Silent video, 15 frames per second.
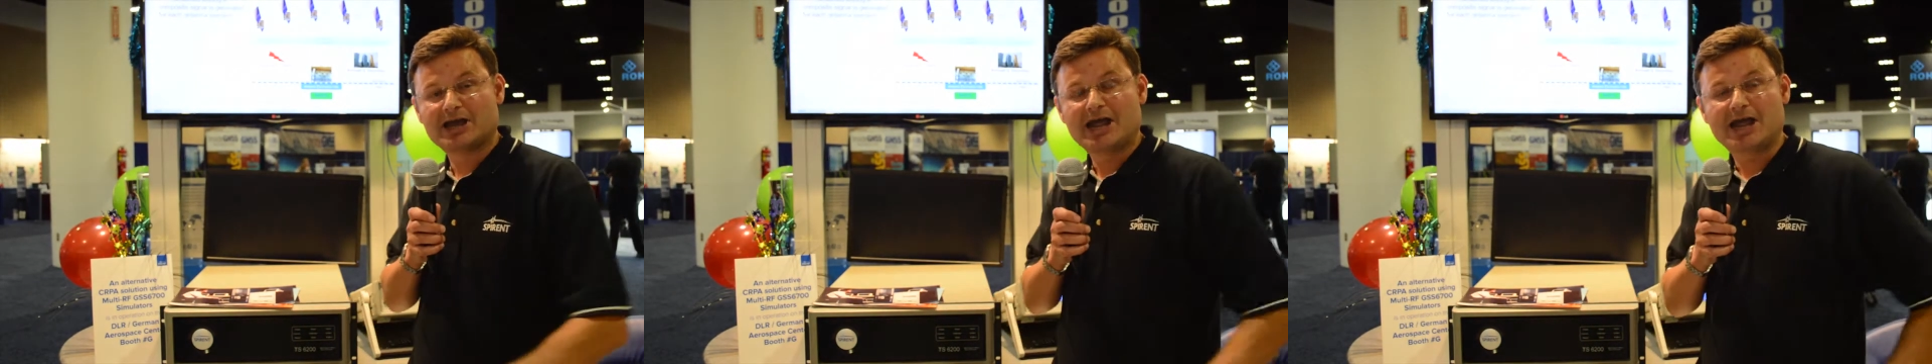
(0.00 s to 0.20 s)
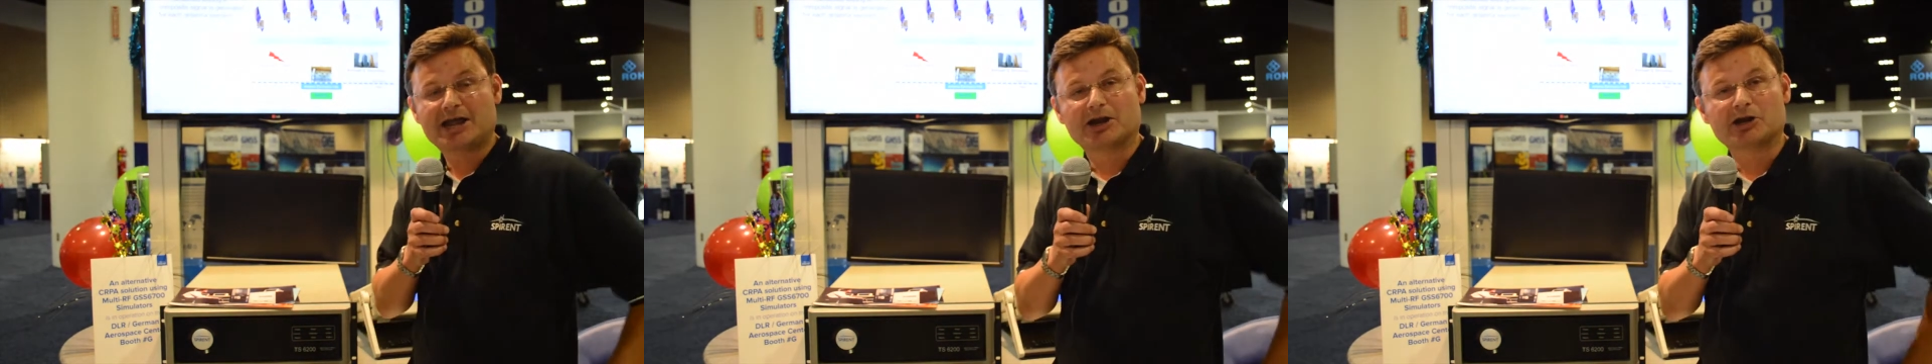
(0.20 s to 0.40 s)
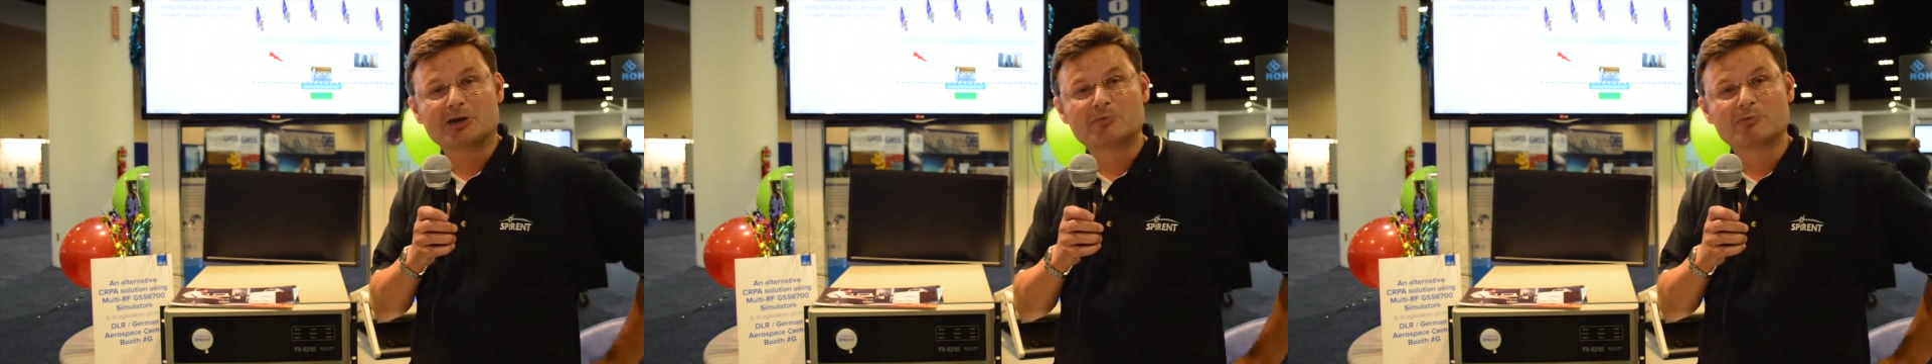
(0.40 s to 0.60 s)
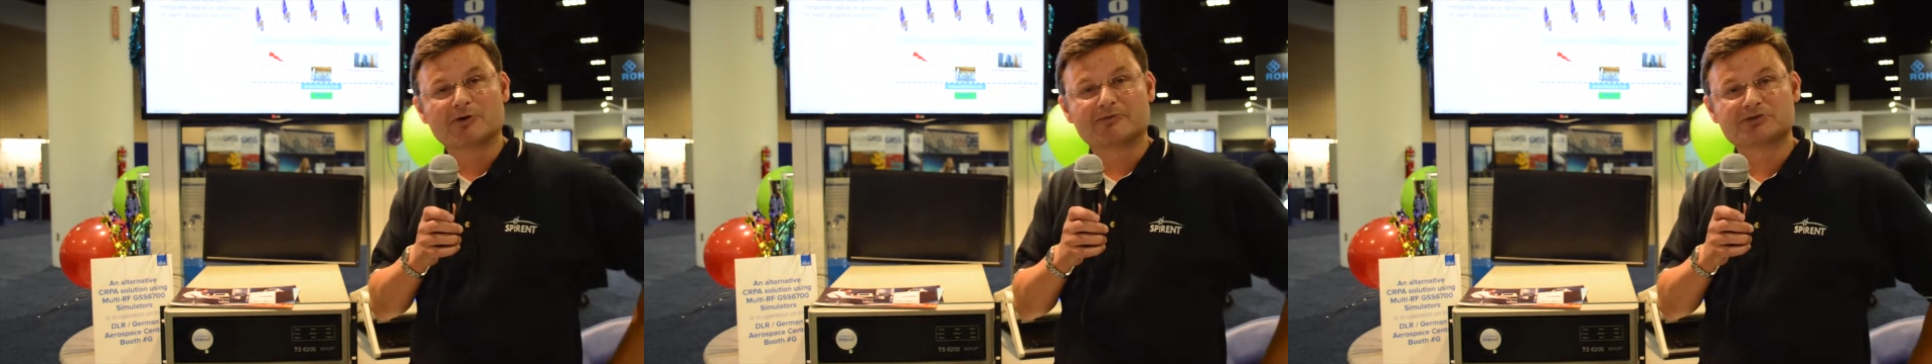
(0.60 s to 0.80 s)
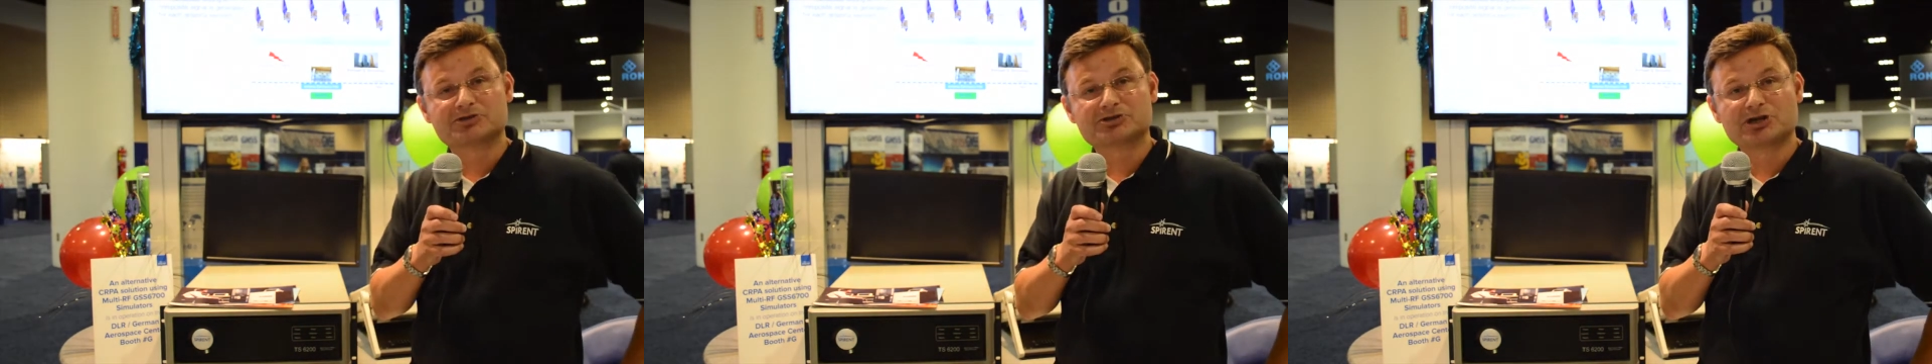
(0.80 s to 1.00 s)
in a number
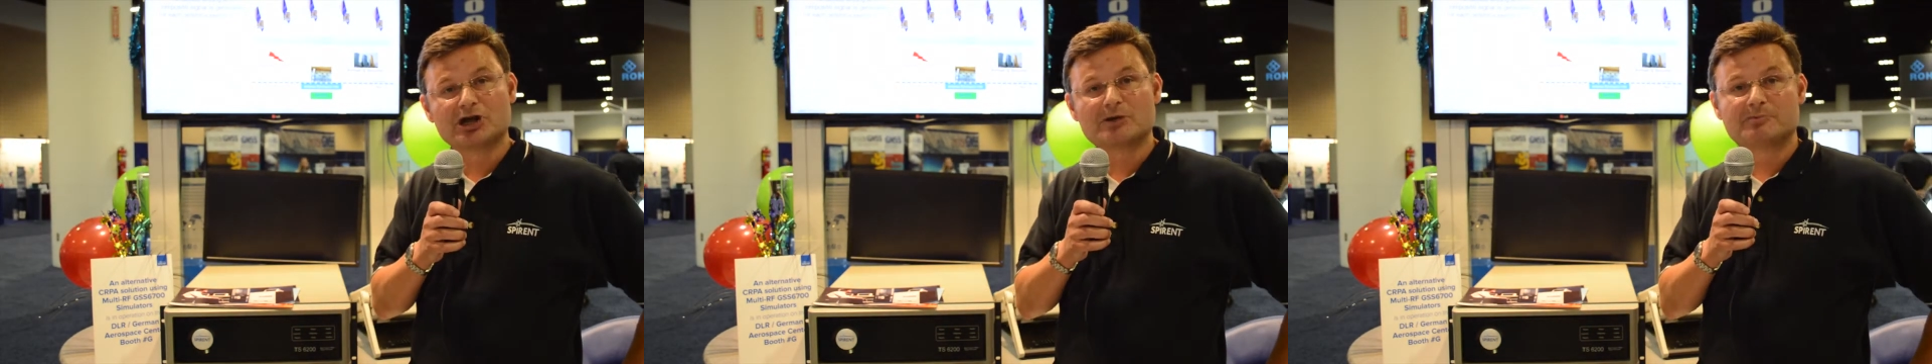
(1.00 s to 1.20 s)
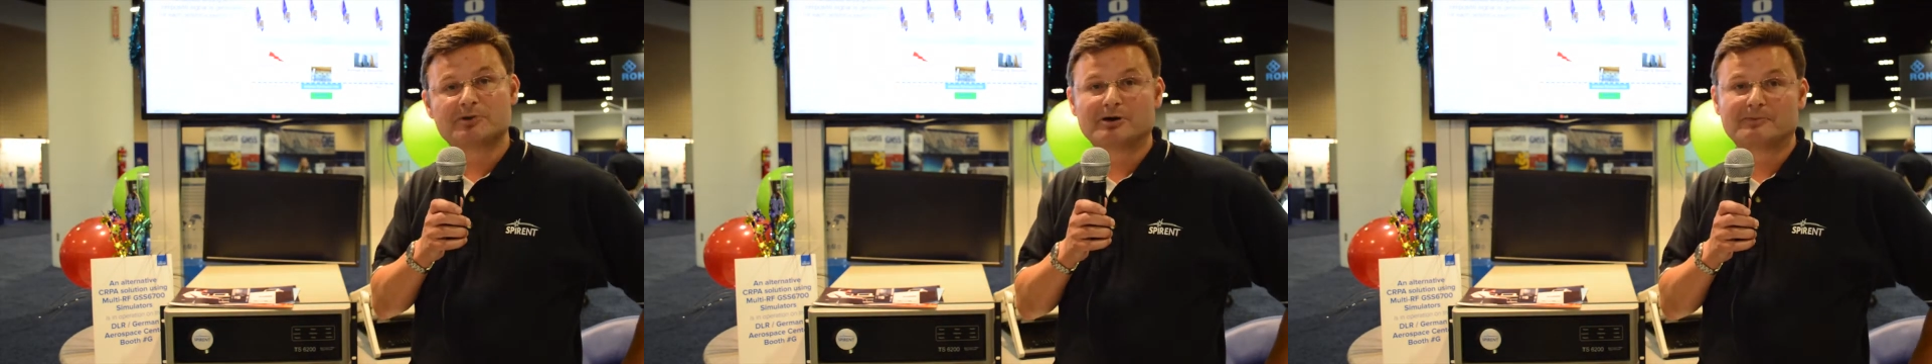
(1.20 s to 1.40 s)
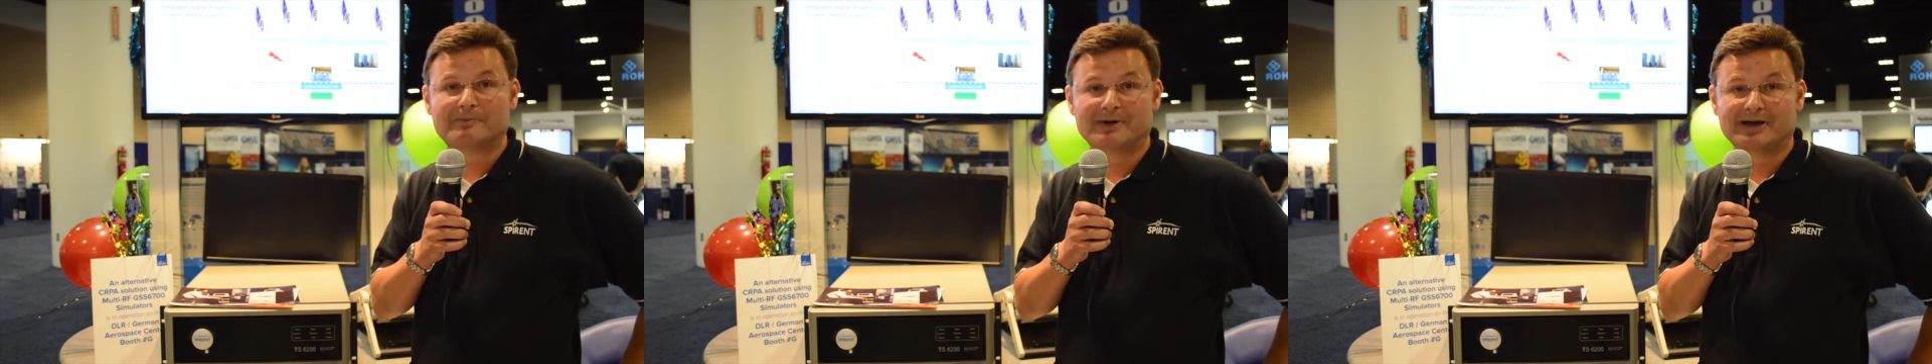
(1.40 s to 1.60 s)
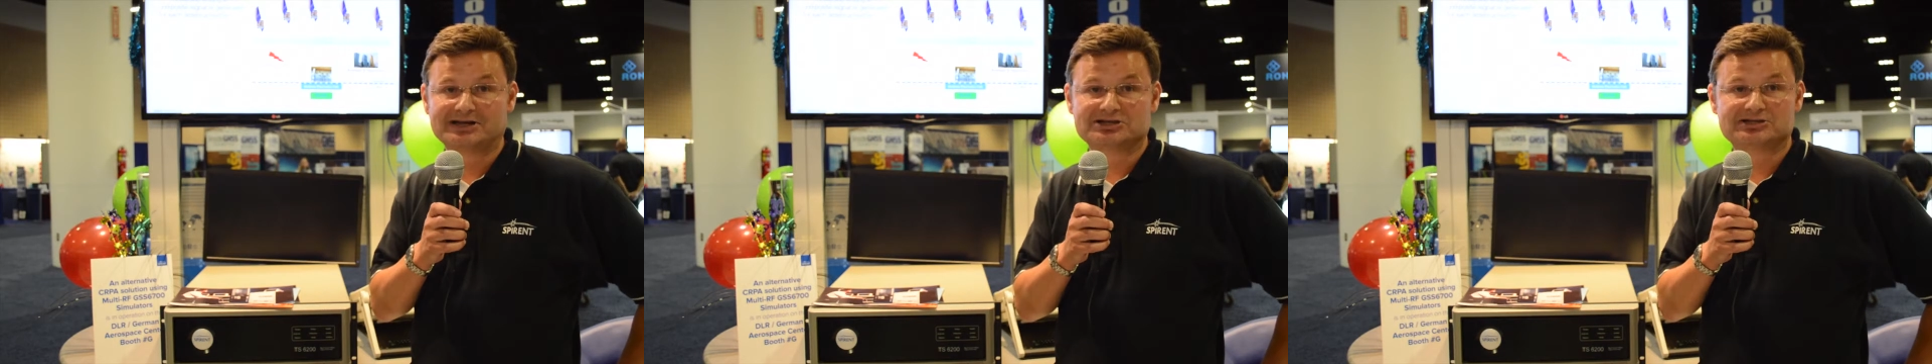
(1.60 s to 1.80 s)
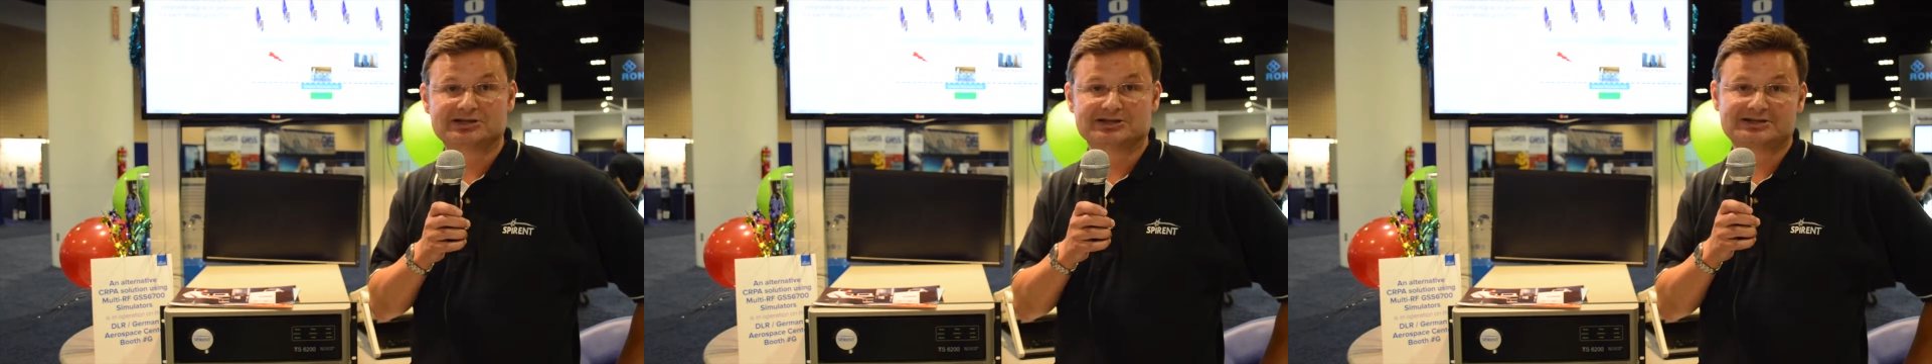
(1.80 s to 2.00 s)
of
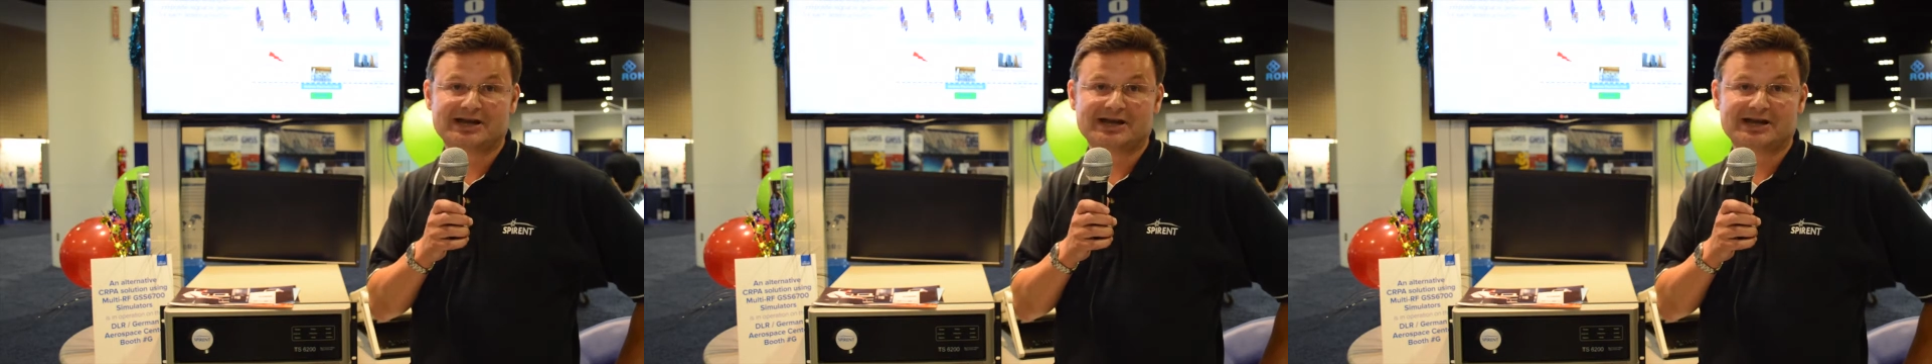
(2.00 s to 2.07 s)
SERPA-based